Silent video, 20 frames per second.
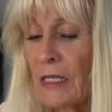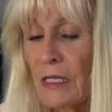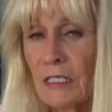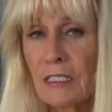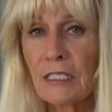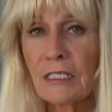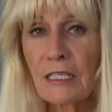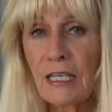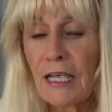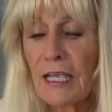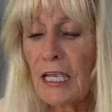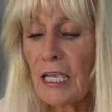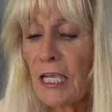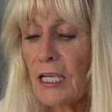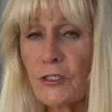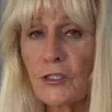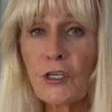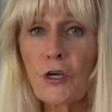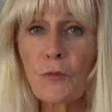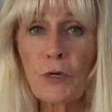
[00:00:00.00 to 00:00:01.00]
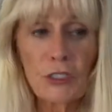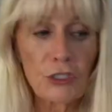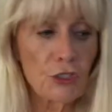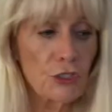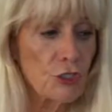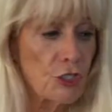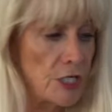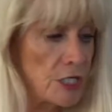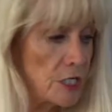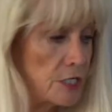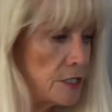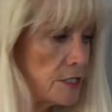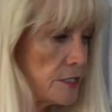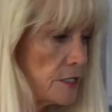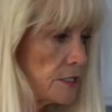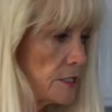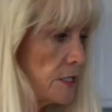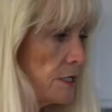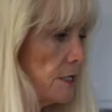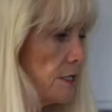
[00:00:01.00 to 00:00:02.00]
Since I eat so much
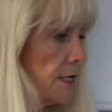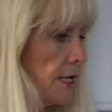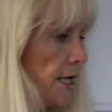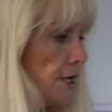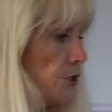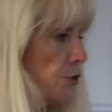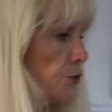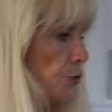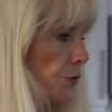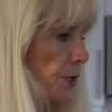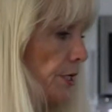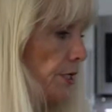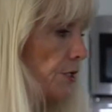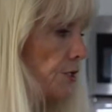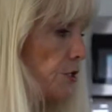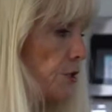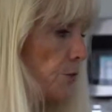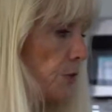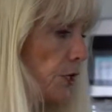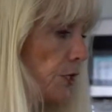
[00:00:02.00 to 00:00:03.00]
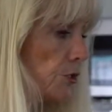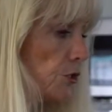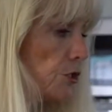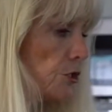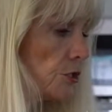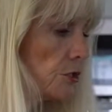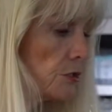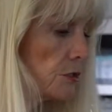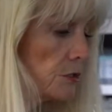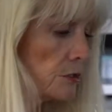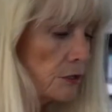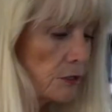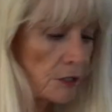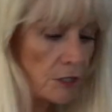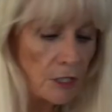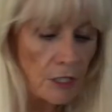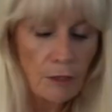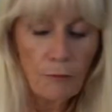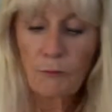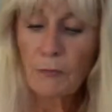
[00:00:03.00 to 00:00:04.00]
cheese and drink so much
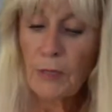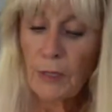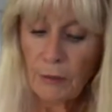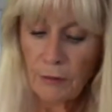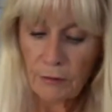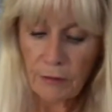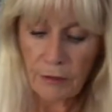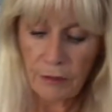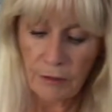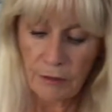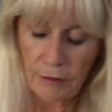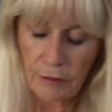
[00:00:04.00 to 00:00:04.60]
milk,